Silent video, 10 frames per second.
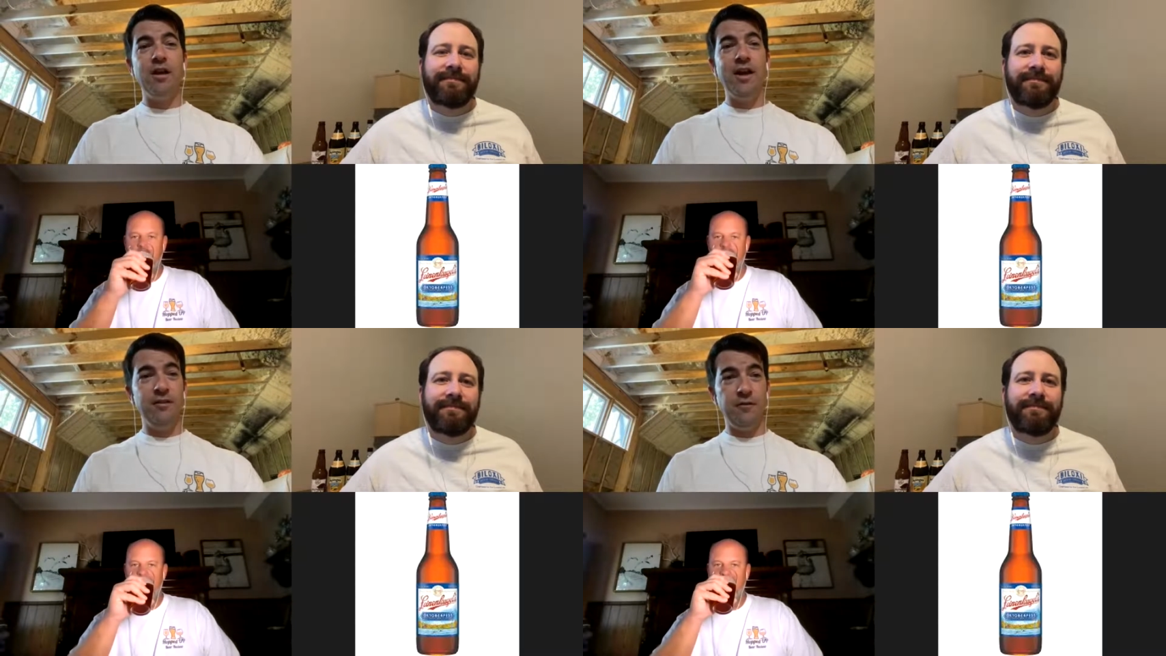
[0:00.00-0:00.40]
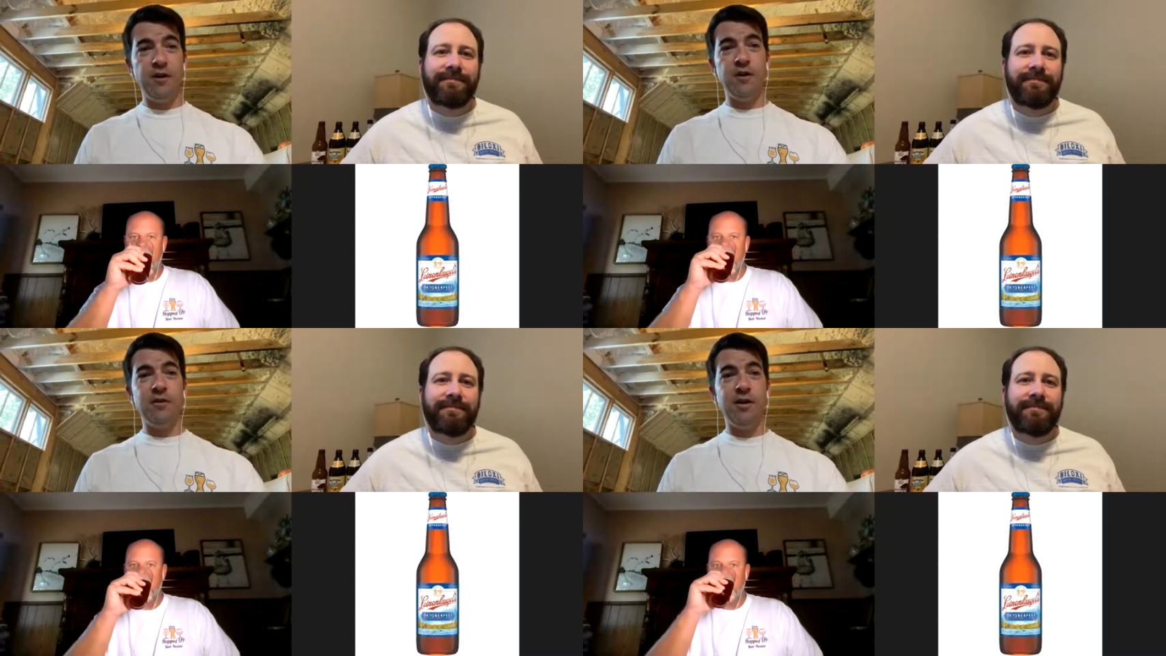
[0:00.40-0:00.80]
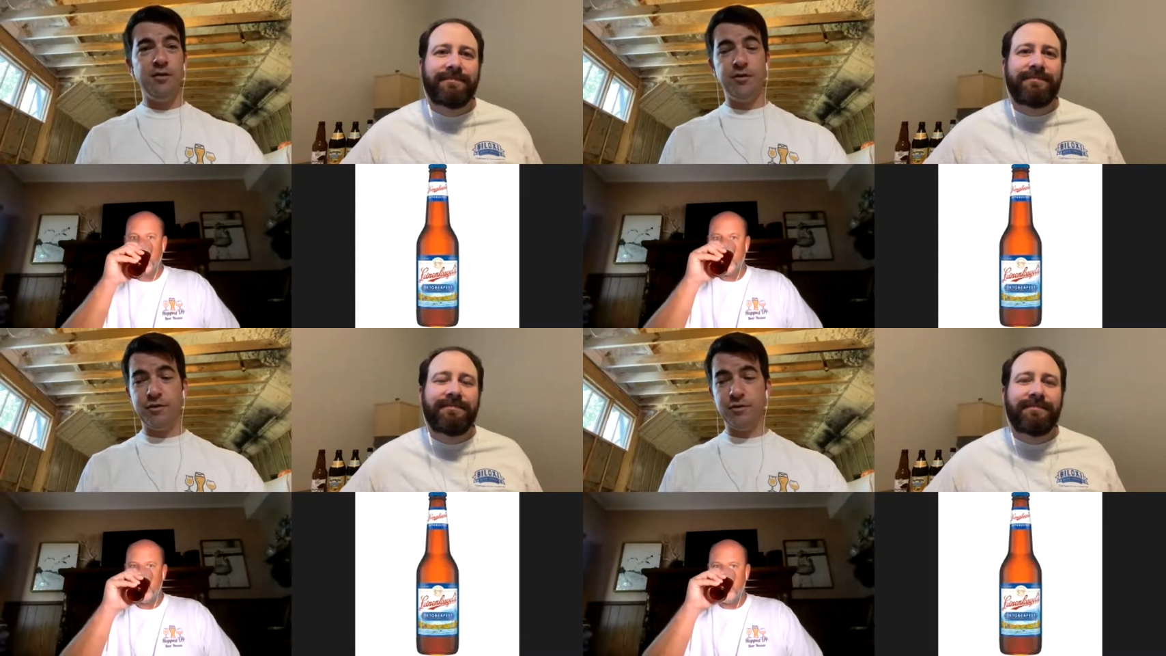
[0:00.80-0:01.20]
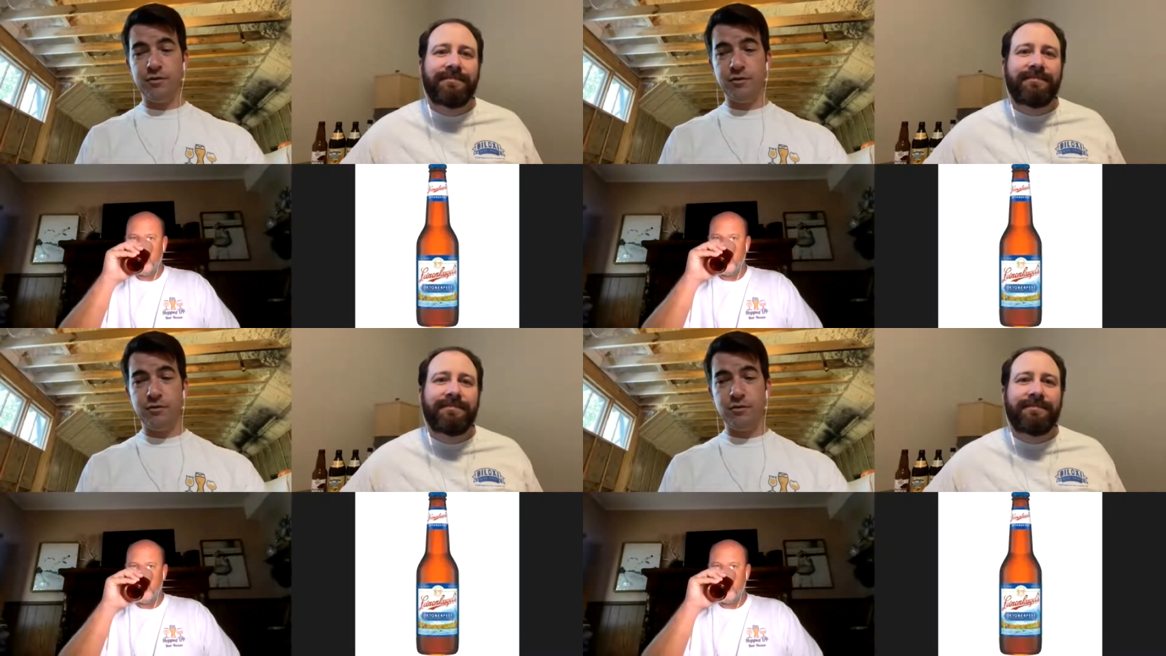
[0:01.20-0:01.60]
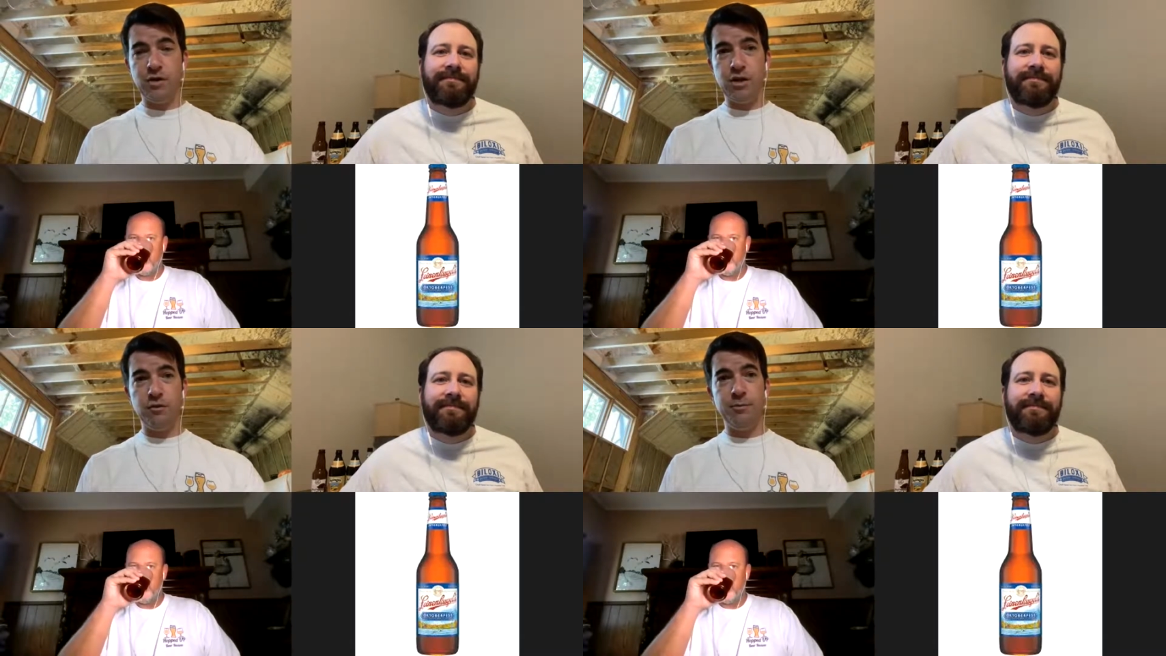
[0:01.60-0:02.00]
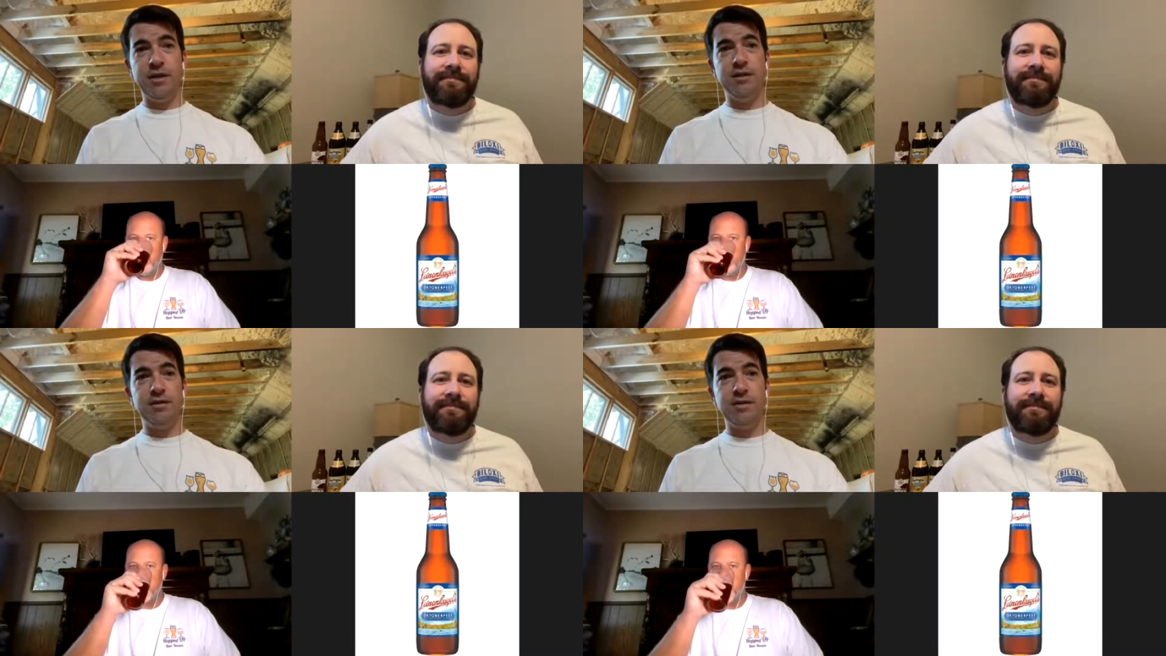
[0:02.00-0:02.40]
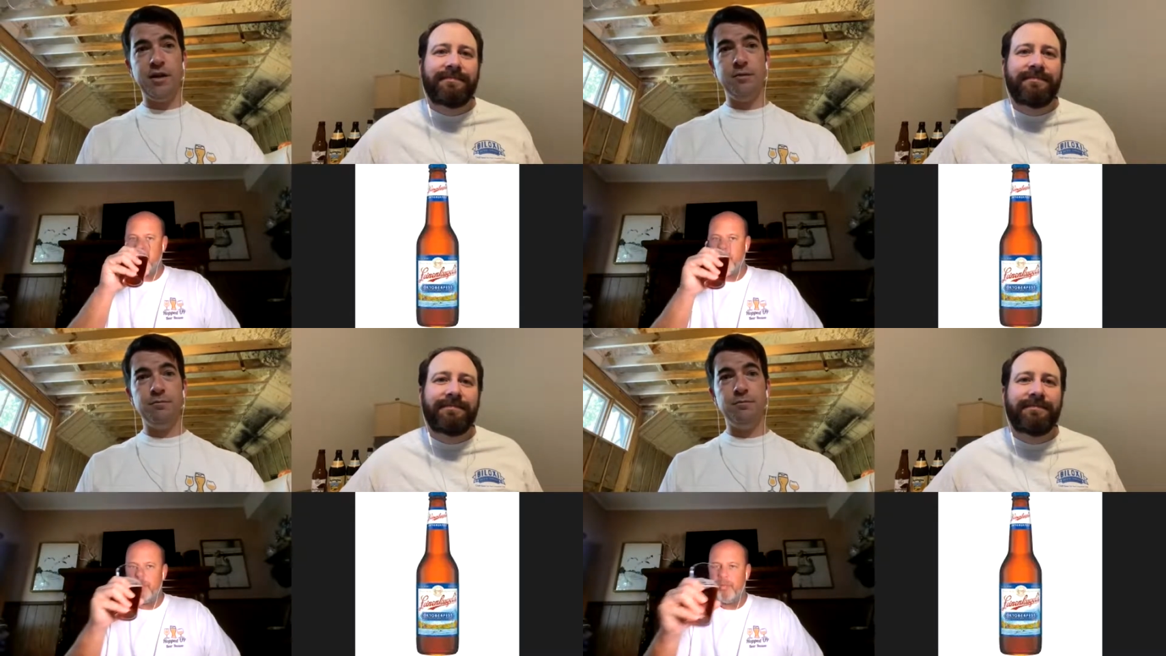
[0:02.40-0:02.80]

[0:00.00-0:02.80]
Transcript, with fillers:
Speaker 1: and the fairgrounds uh, remain the same.